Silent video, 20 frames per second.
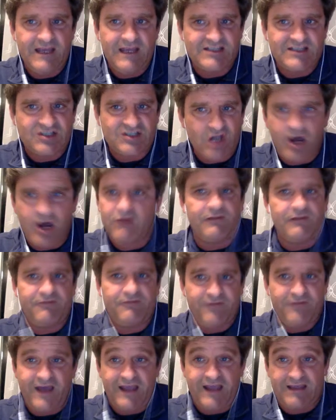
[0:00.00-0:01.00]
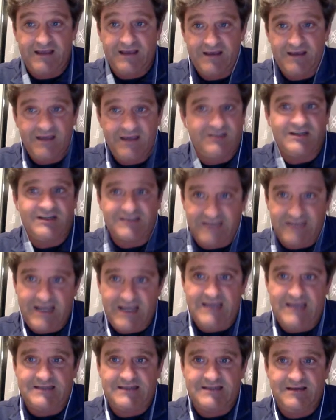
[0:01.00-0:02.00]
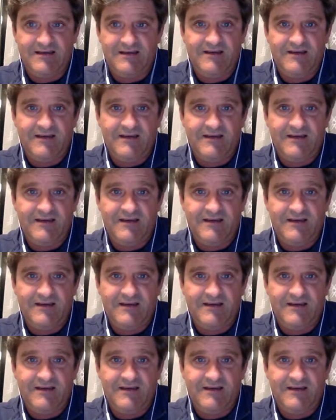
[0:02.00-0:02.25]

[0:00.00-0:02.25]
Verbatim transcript: It's totally fake. It just is.